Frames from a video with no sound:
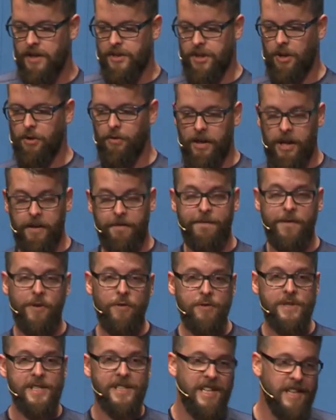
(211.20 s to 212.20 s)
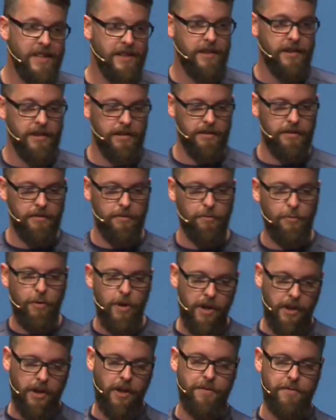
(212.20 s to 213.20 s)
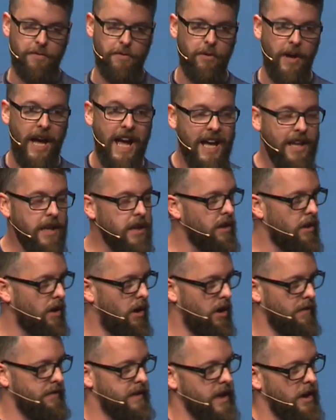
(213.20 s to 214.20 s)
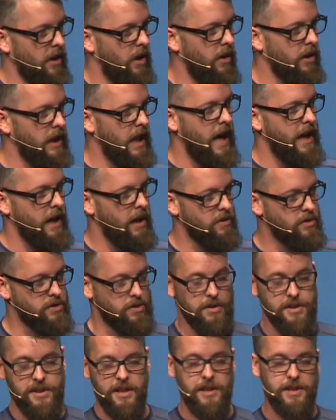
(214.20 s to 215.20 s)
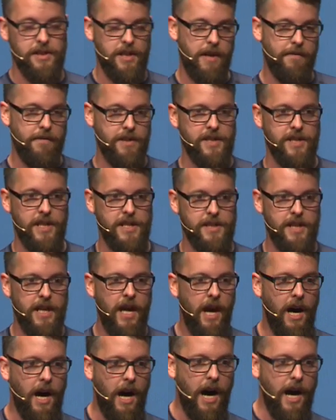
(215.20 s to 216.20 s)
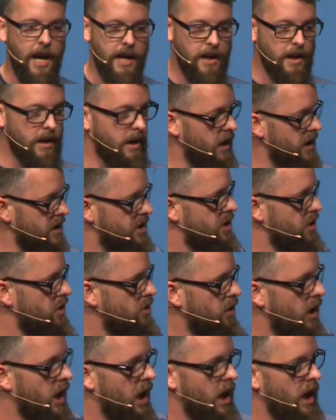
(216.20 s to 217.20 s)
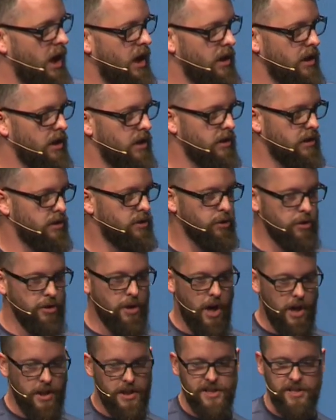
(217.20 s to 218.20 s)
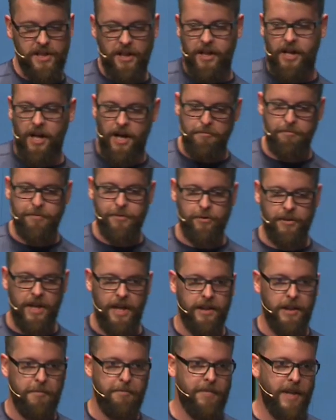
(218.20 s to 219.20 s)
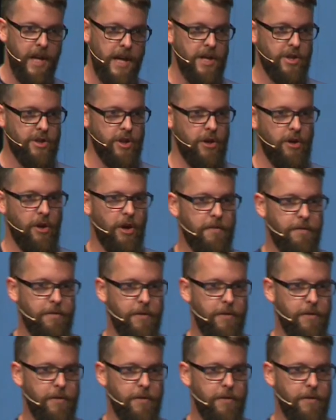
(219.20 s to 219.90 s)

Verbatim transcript: So if you still work through any of the online outsourcing services, I urge you, do not succumb to the temptation of